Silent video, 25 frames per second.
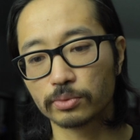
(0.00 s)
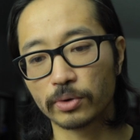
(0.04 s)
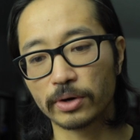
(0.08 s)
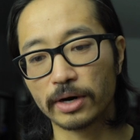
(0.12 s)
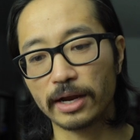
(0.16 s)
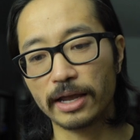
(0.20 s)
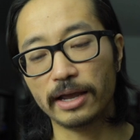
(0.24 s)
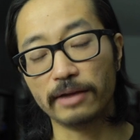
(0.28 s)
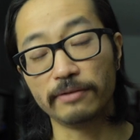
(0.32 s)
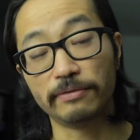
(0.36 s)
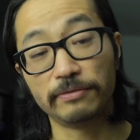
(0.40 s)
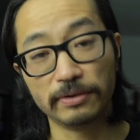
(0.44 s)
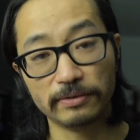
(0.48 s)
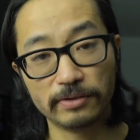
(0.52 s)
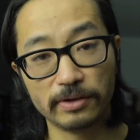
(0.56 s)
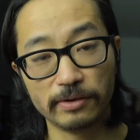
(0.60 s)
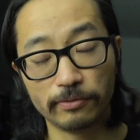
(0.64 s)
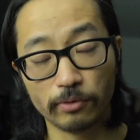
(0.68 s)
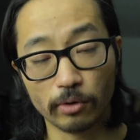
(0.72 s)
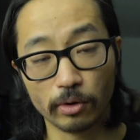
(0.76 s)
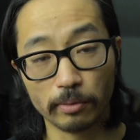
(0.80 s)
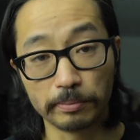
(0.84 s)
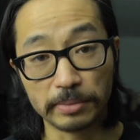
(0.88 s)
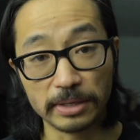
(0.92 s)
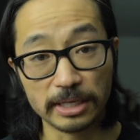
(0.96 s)
where I had
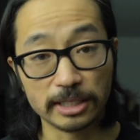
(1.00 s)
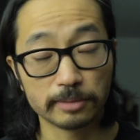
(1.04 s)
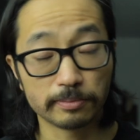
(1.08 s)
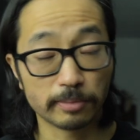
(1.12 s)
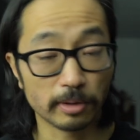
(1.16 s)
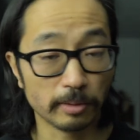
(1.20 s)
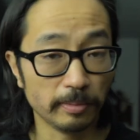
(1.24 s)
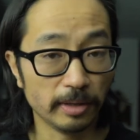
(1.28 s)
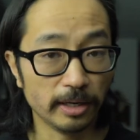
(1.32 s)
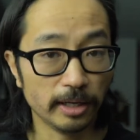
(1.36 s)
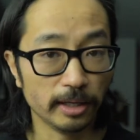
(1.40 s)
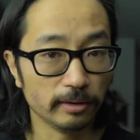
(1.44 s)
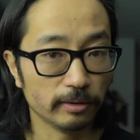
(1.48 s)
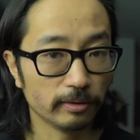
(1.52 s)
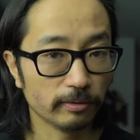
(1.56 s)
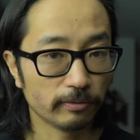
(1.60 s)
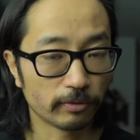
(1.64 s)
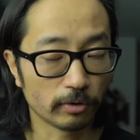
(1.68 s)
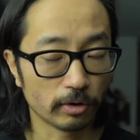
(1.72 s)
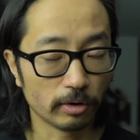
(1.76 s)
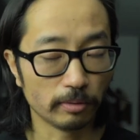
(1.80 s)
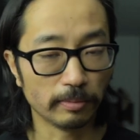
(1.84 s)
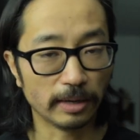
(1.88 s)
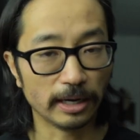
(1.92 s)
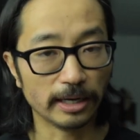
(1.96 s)
54 beats per minute
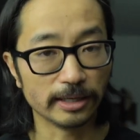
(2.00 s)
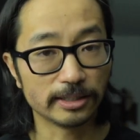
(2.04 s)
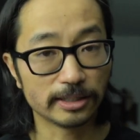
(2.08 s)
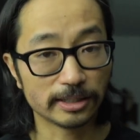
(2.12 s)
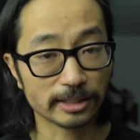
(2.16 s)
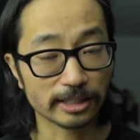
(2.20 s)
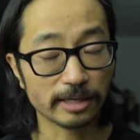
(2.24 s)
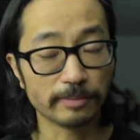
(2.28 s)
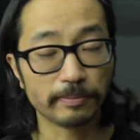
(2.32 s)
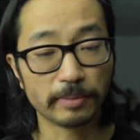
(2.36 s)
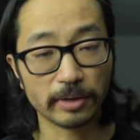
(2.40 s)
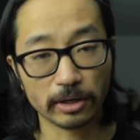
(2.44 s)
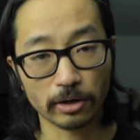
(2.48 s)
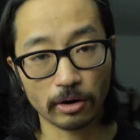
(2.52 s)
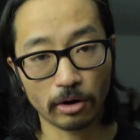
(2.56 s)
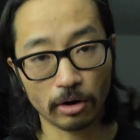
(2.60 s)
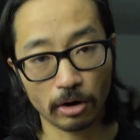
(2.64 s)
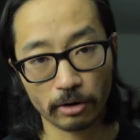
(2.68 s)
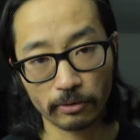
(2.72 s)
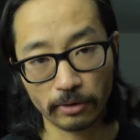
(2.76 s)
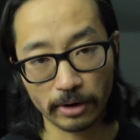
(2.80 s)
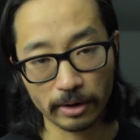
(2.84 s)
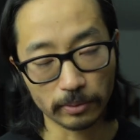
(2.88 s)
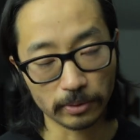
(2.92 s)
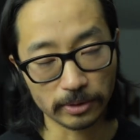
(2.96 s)
for my sleeping
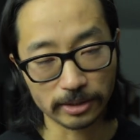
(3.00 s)
heart rate,